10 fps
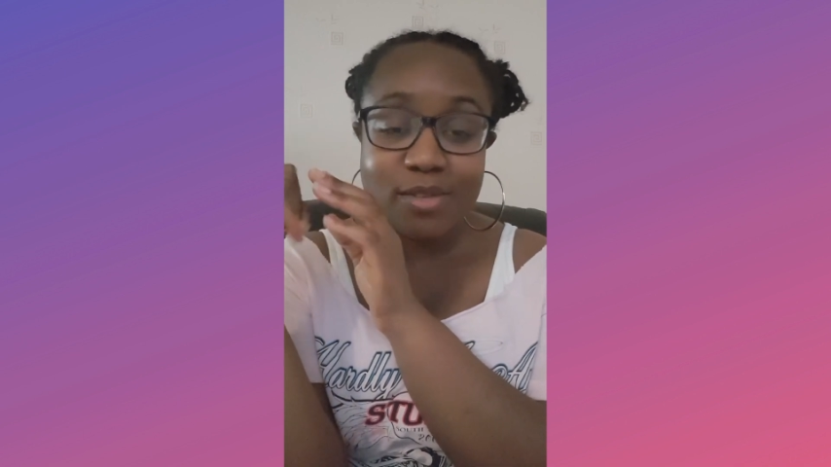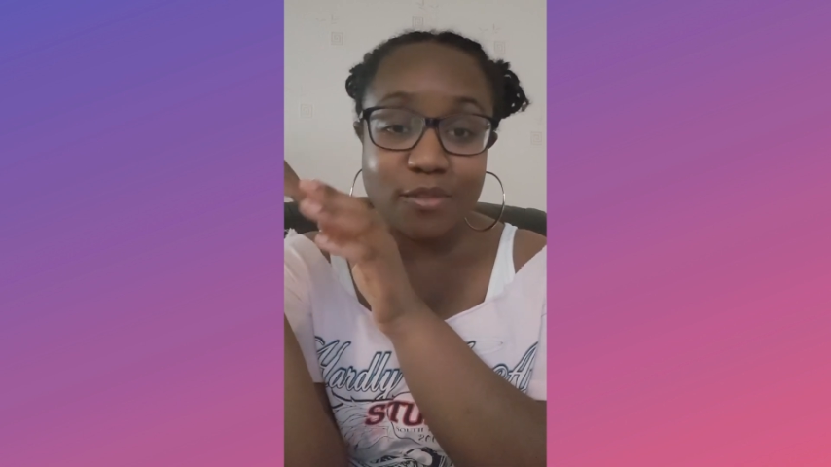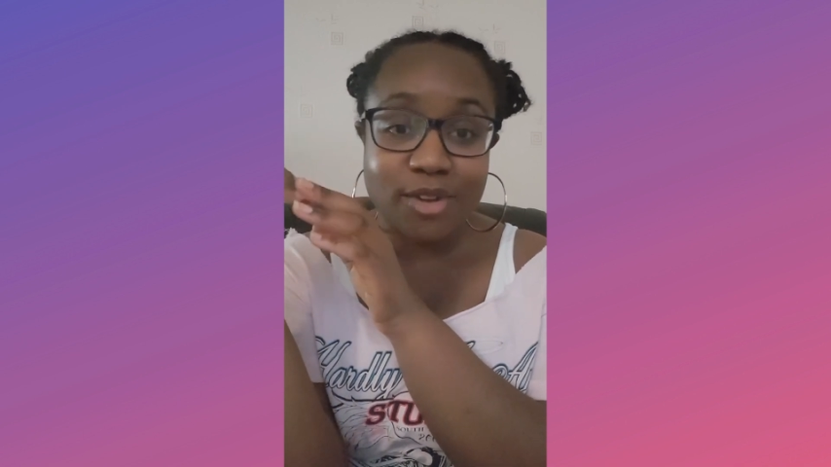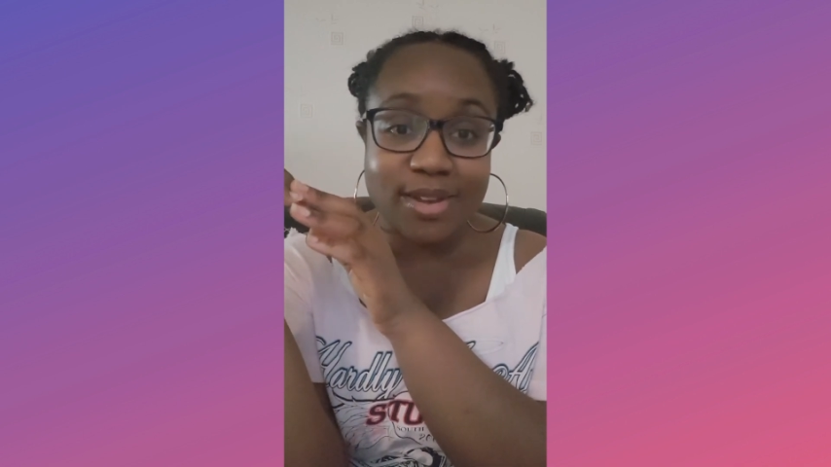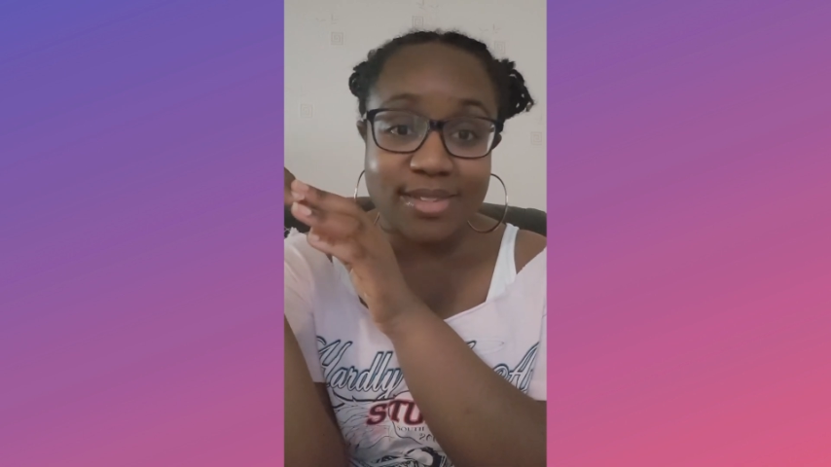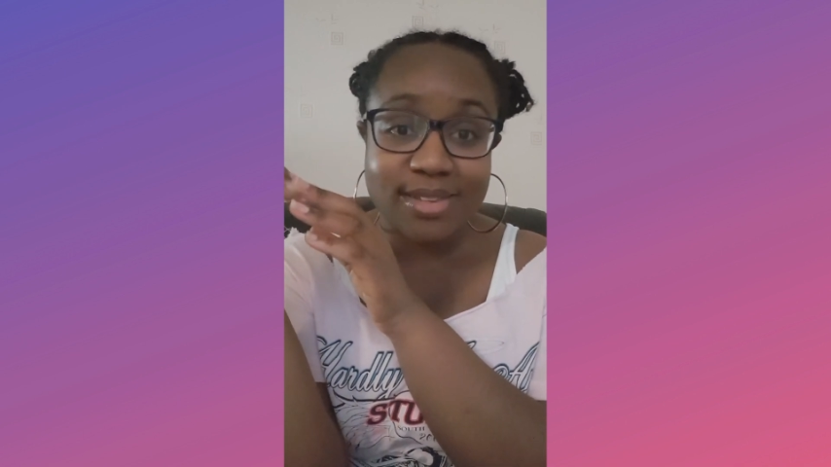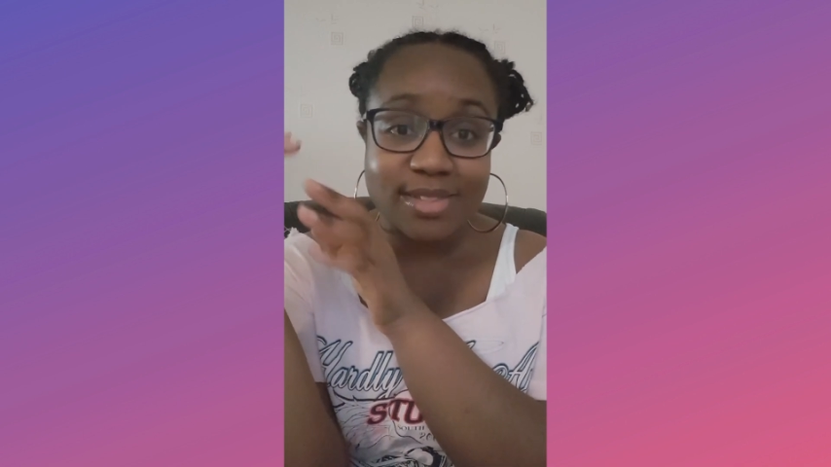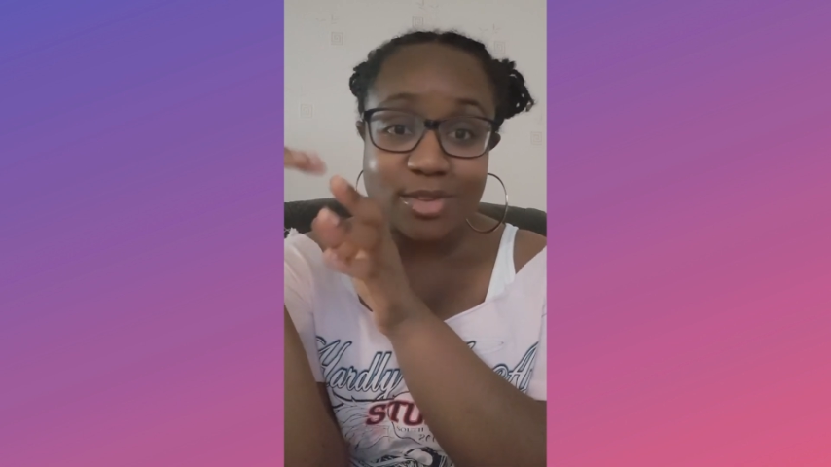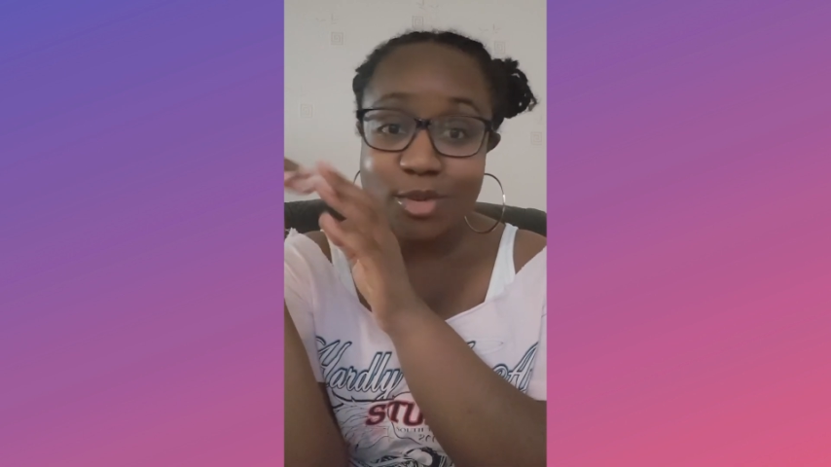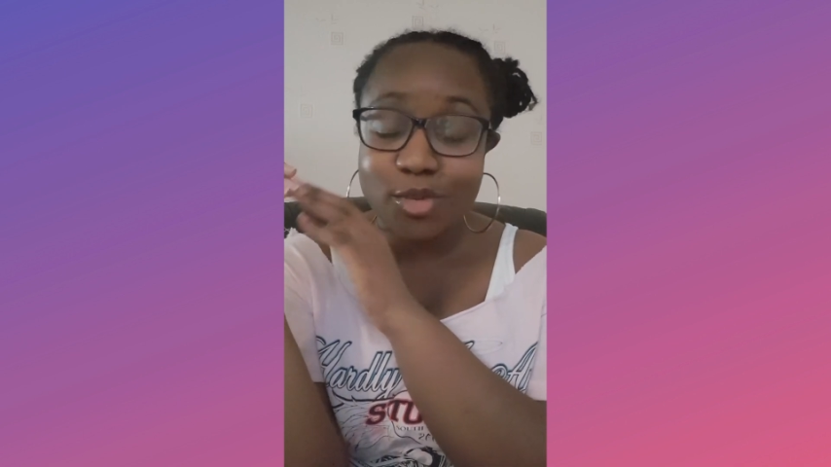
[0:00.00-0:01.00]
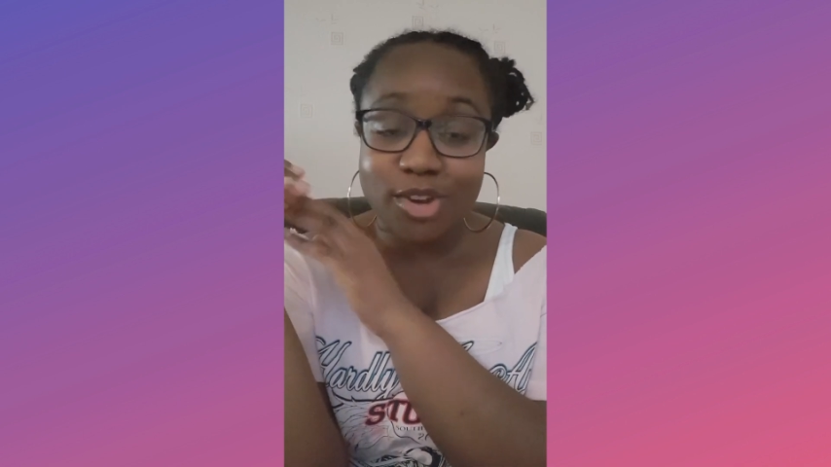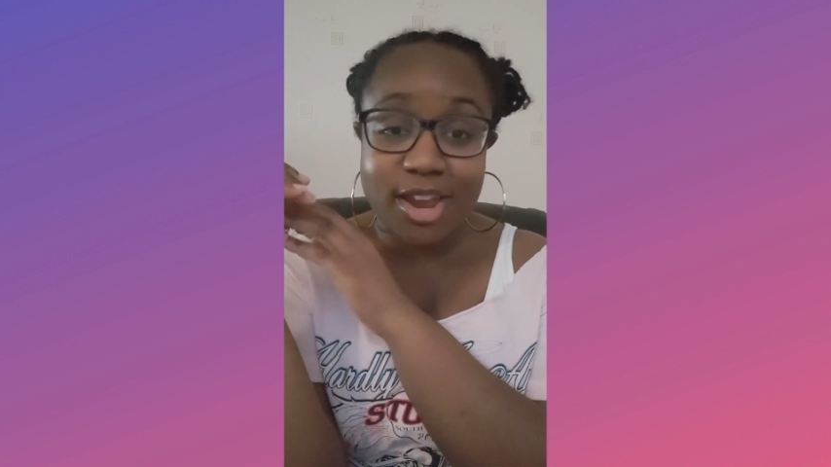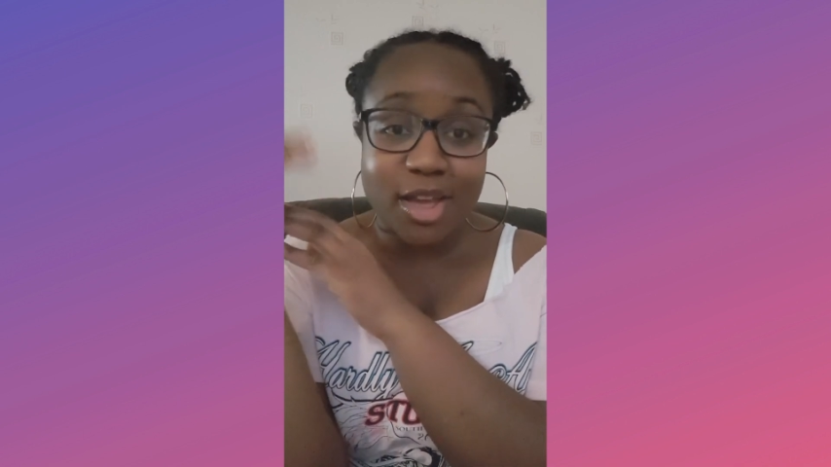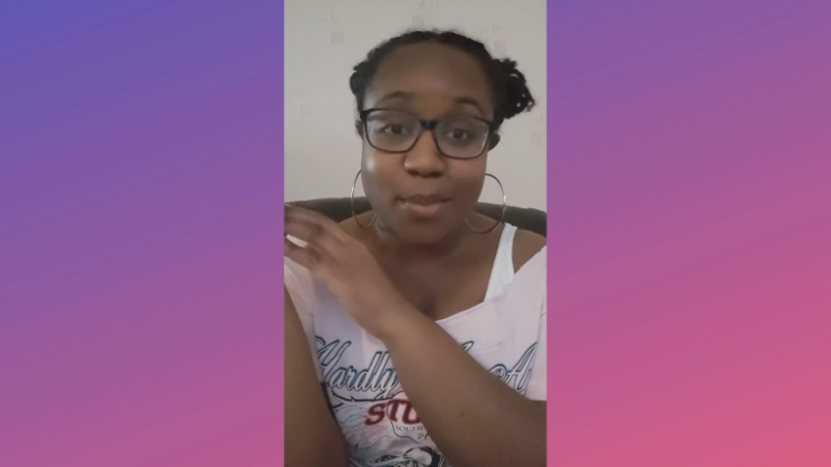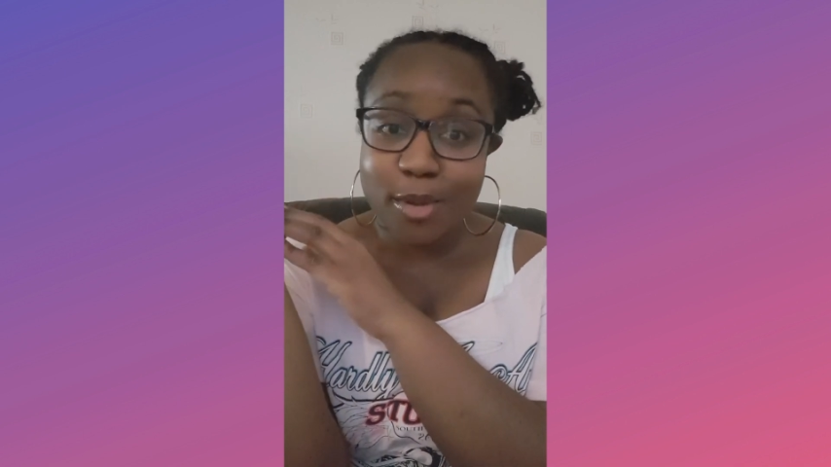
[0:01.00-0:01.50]
phrases to create
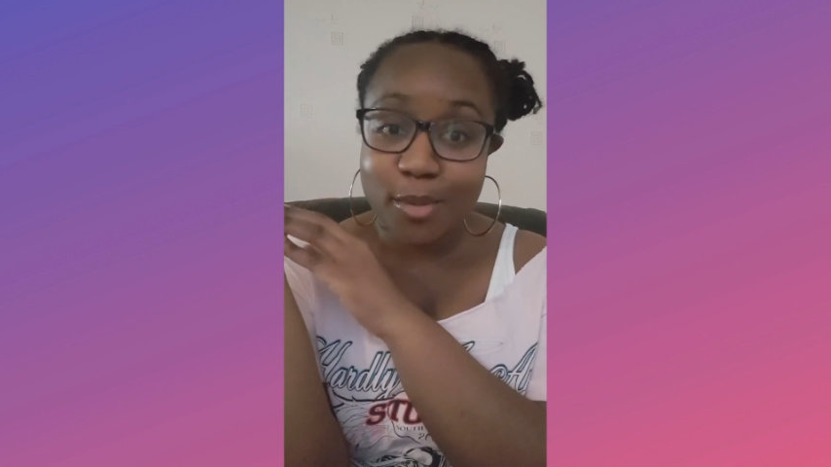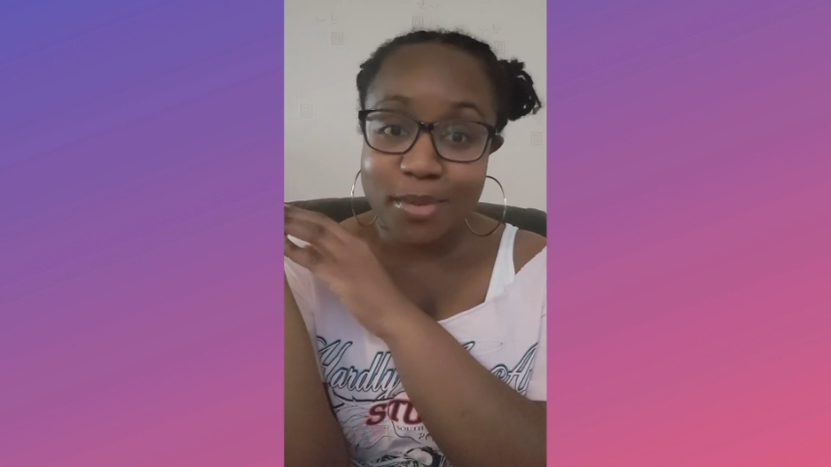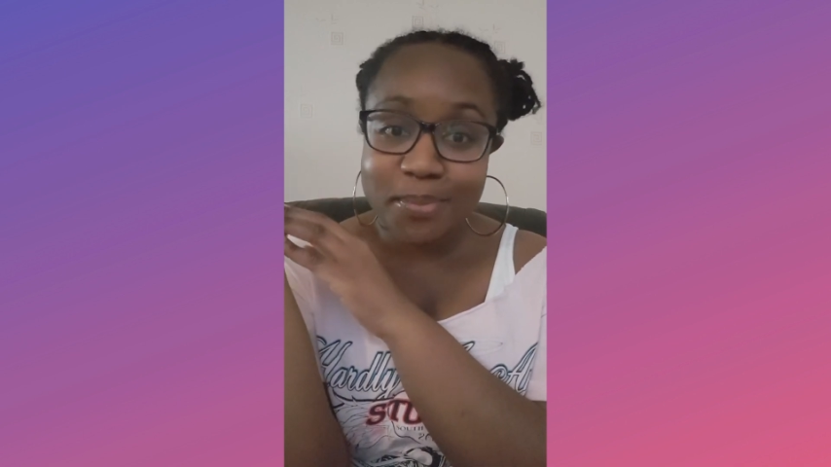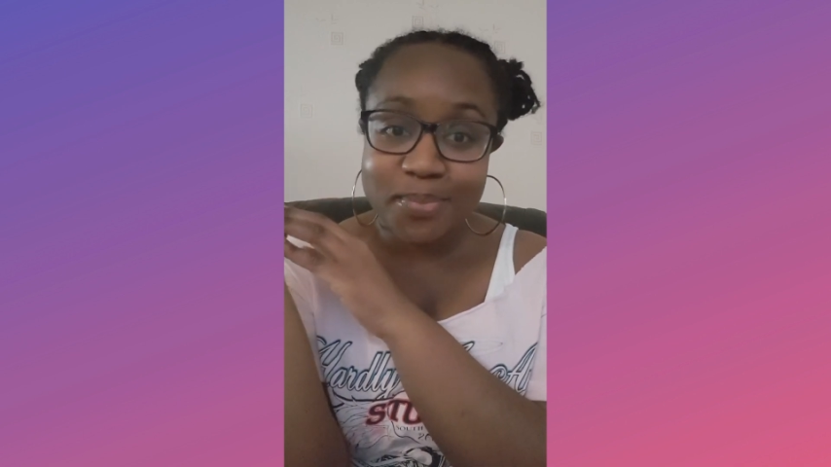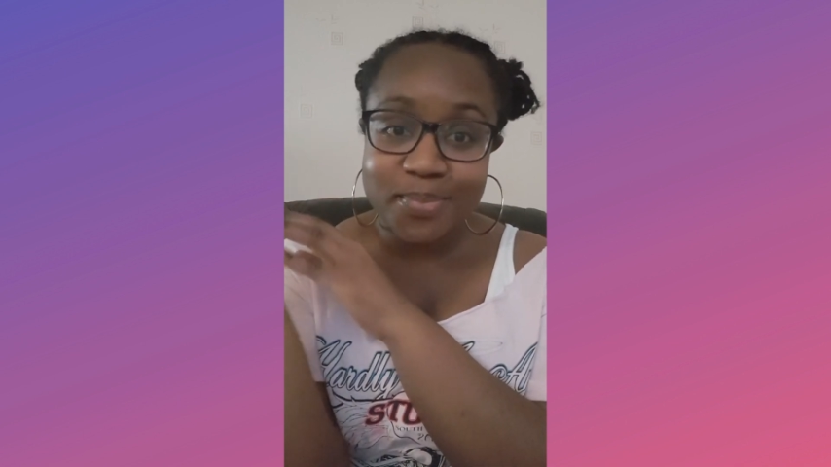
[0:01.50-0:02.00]
a poem.